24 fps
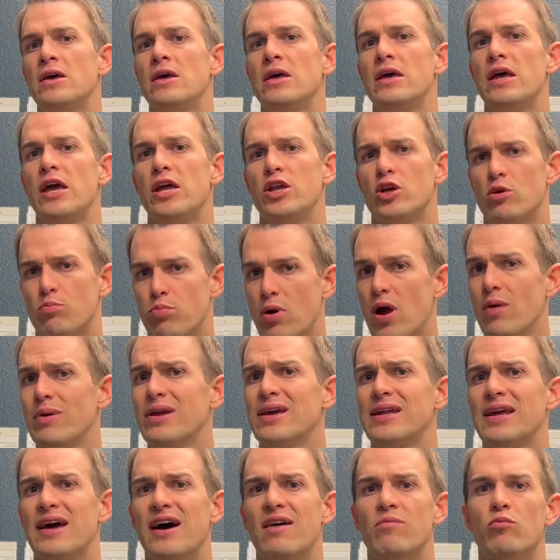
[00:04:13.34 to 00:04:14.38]
And you're probably
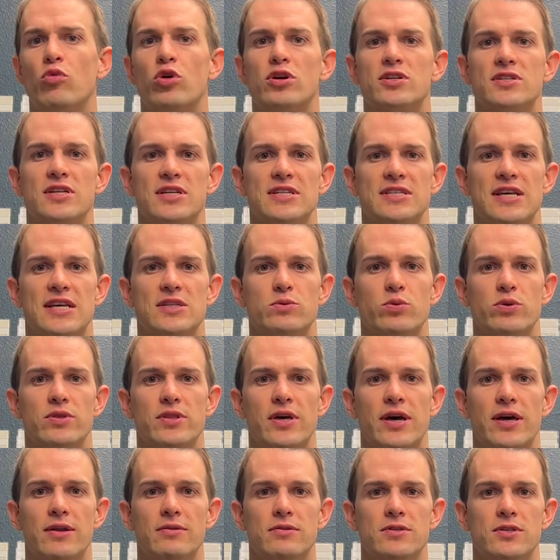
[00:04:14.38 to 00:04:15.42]
gonna have more success with
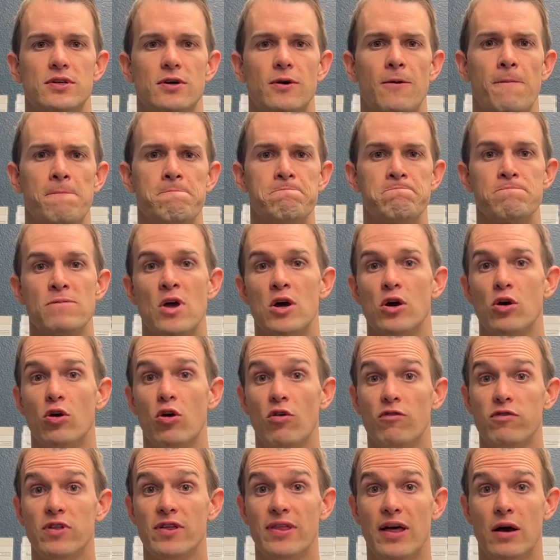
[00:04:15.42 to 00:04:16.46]
that. So
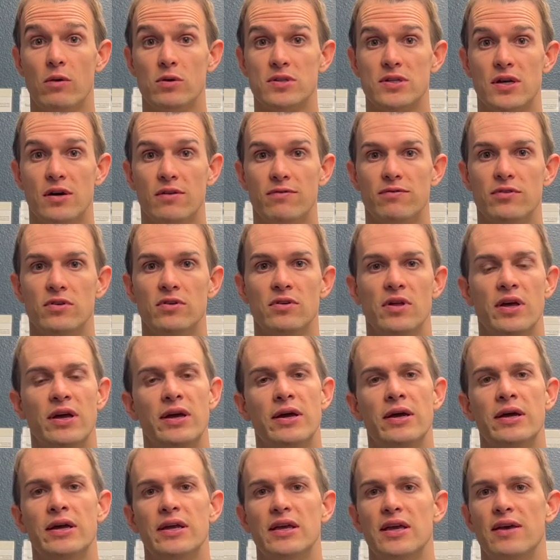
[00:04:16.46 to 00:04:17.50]
hopefully that was helpful.
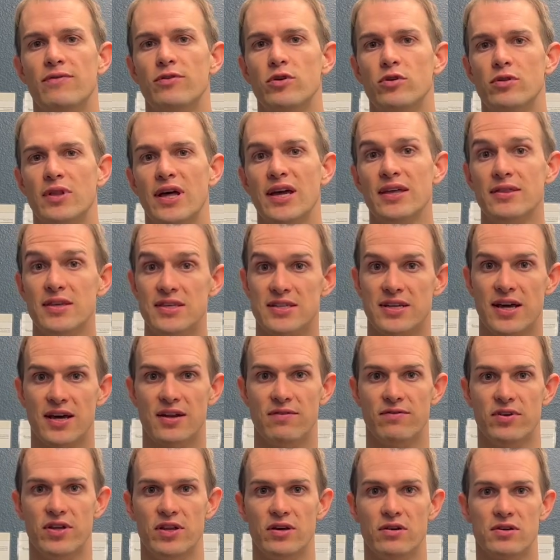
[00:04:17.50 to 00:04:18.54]
If you like these kind of
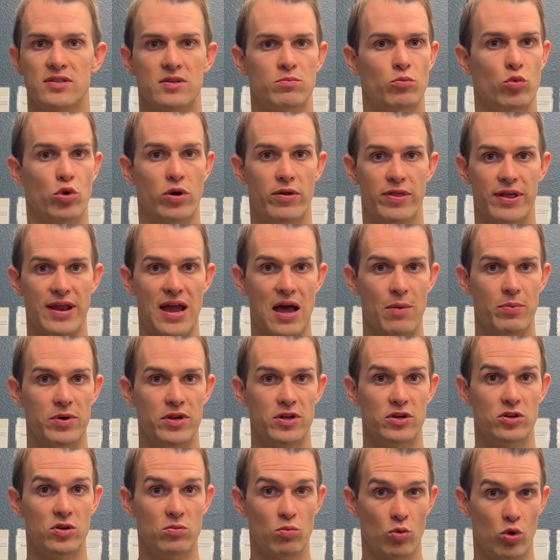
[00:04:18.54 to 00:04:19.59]
videos, I'm more than happy to
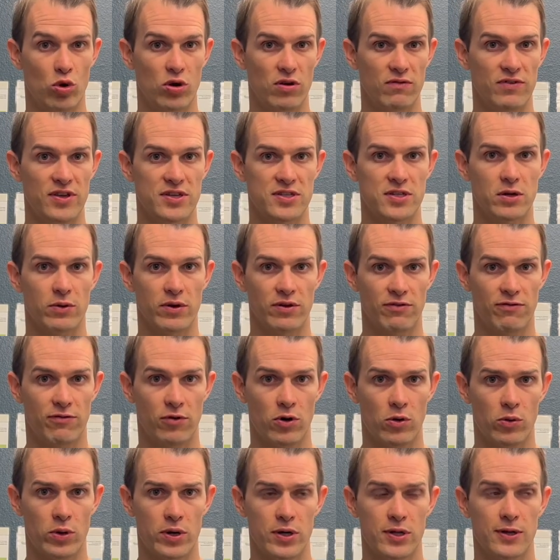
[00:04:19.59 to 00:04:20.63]
do more of these going
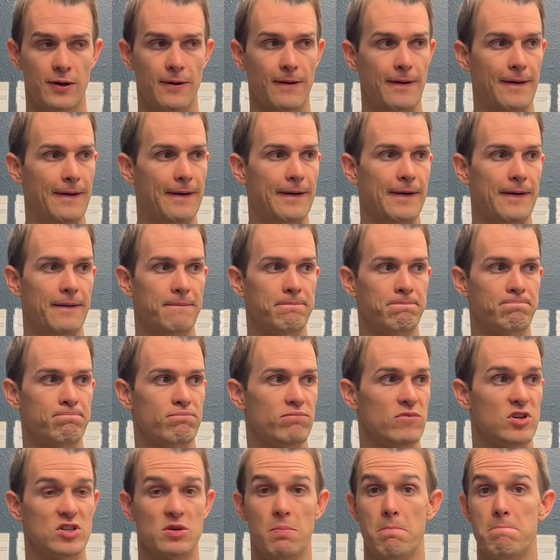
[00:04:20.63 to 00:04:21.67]
forward. Um,
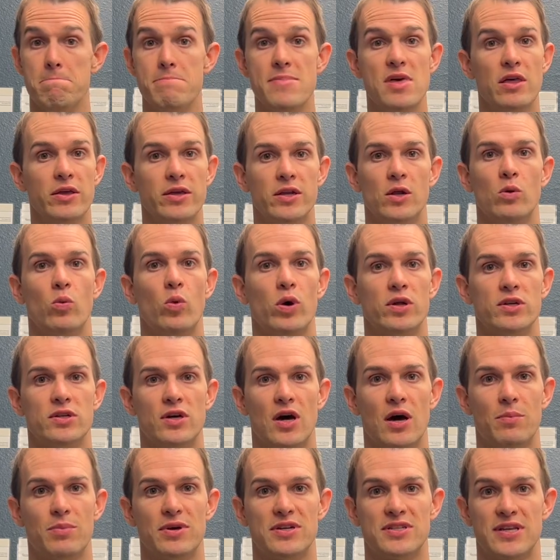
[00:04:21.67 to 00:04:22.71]
there's a million and one
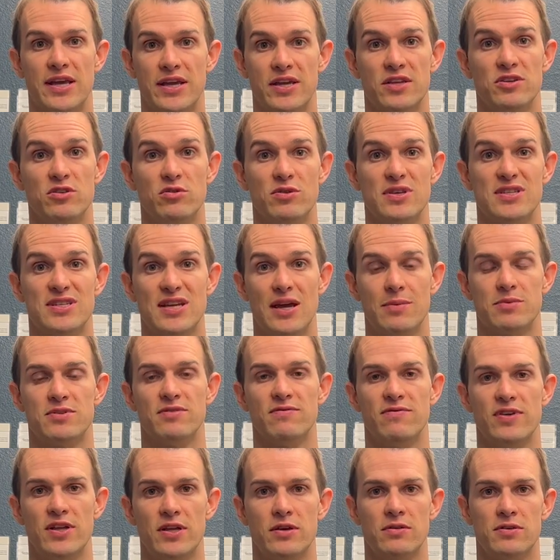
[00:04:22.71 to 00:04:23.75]
topics I can do these types of
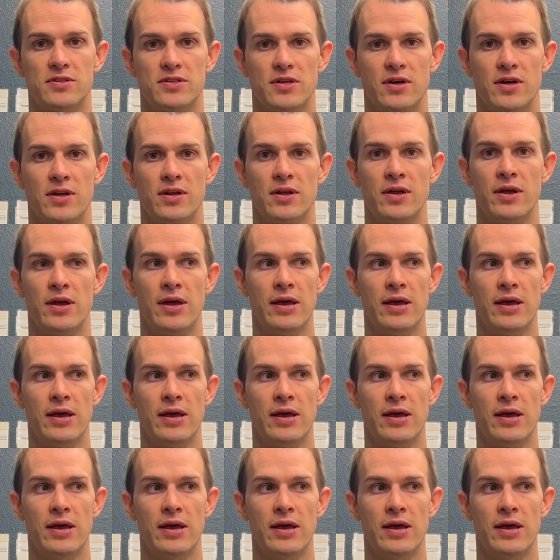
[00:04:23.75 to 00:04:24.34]
videos on.